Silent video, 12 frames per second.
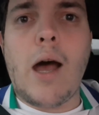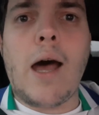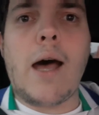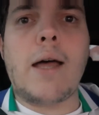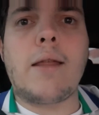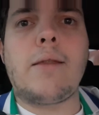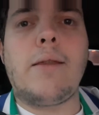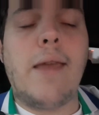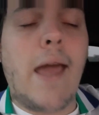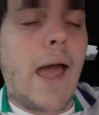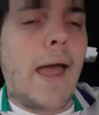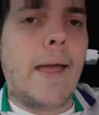and um,
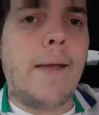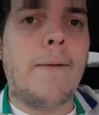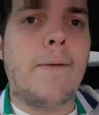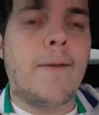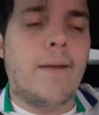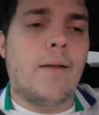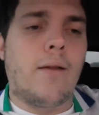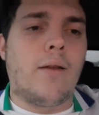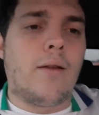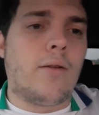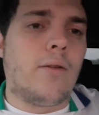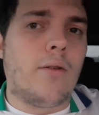yeah,
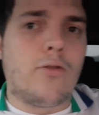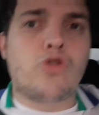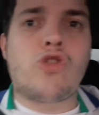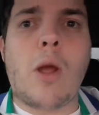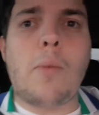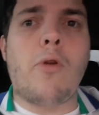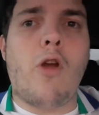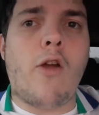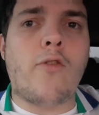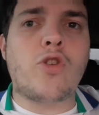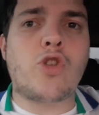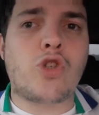Trammy
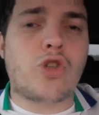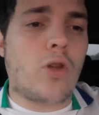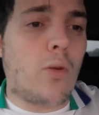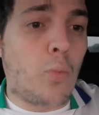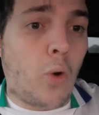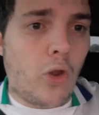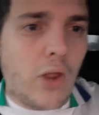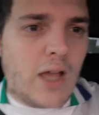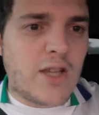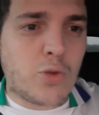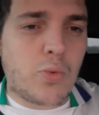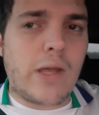Rovers won
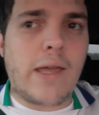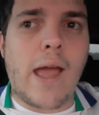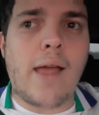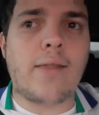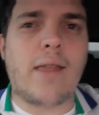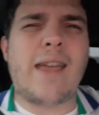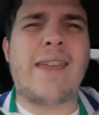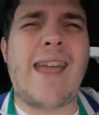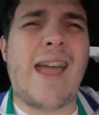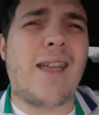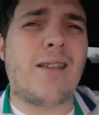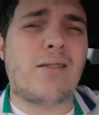last weekend
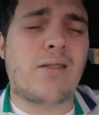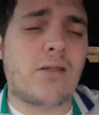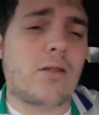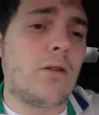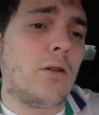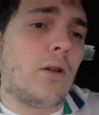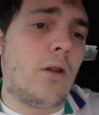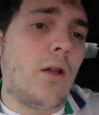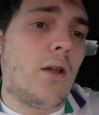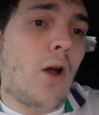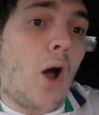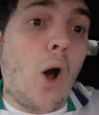against
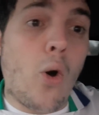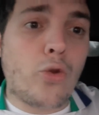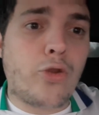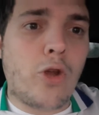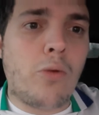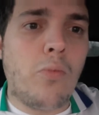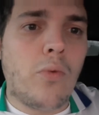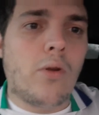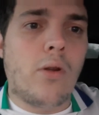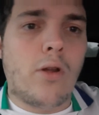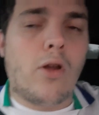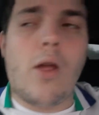Oldham
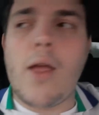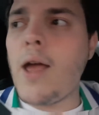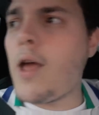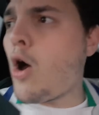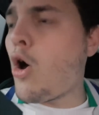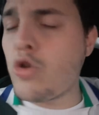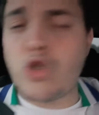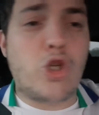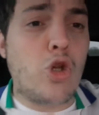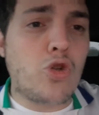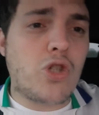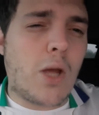uh, on
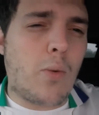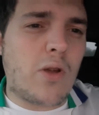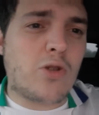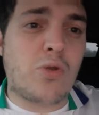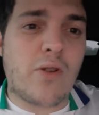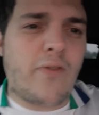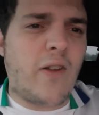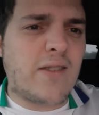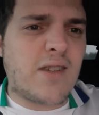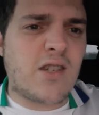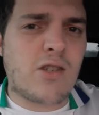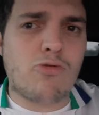Tuesday, which was a
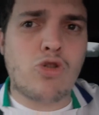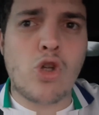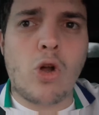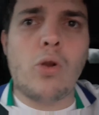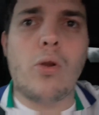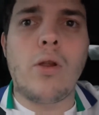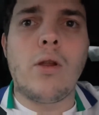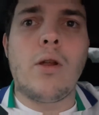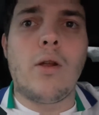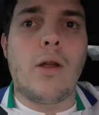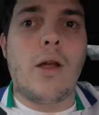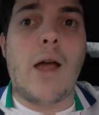fantastic result.
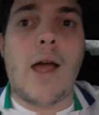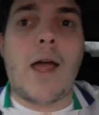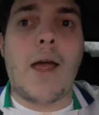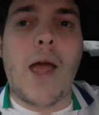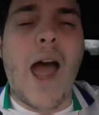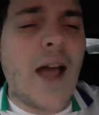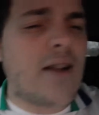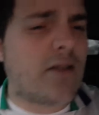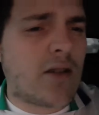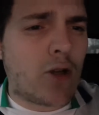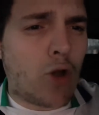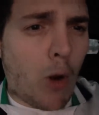Uh,
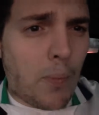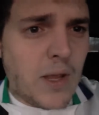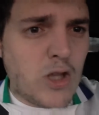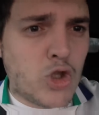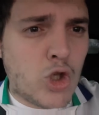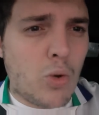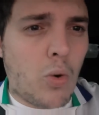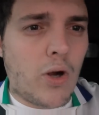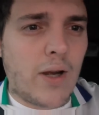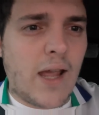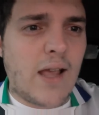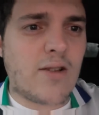Exeter got beat 2
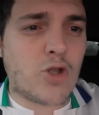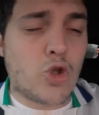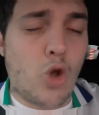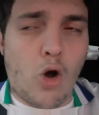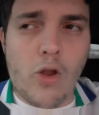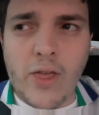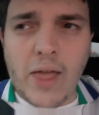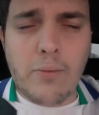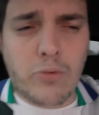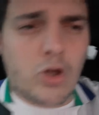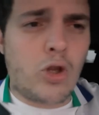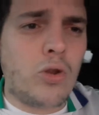1 against
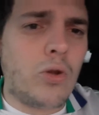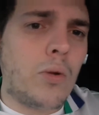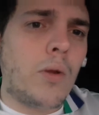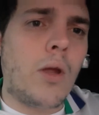Northampton.